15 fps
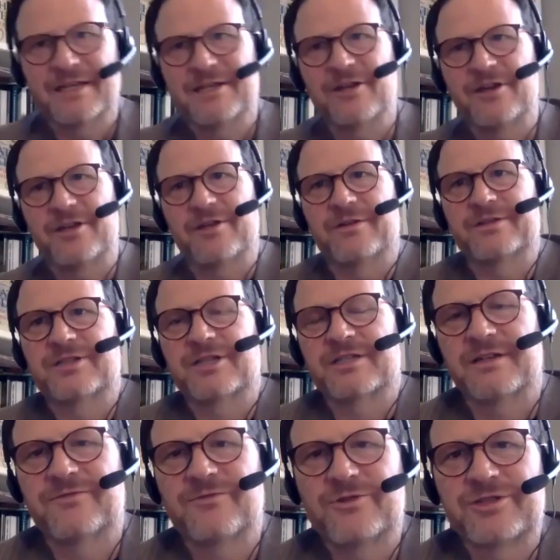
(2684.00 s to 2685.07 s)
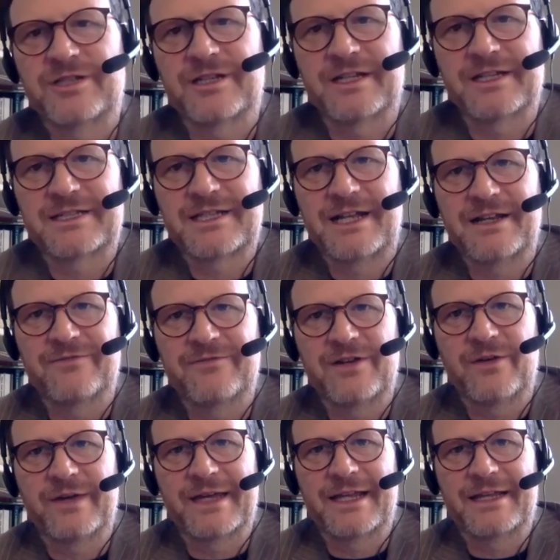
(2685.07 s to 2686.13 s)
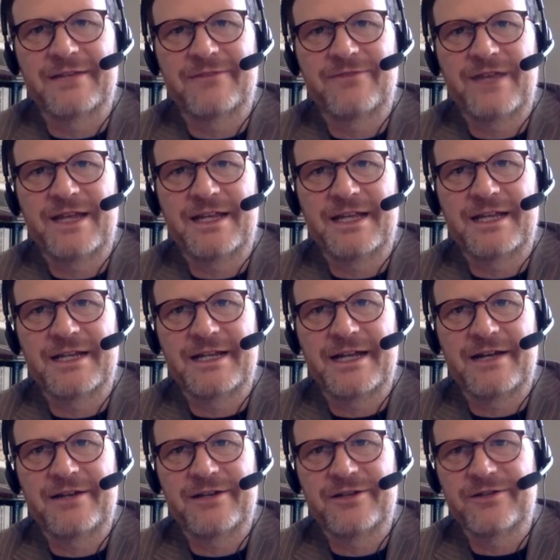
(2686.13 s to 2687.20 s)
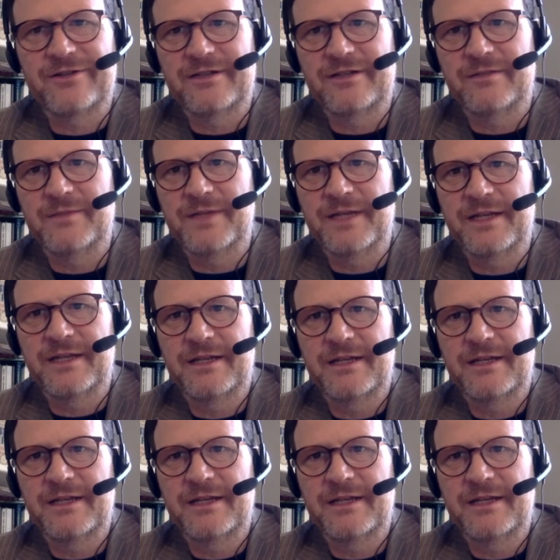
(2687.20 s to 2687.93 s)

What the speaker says: hear you. It's just, unfortunately, it's kind of fading in and out here a little bit.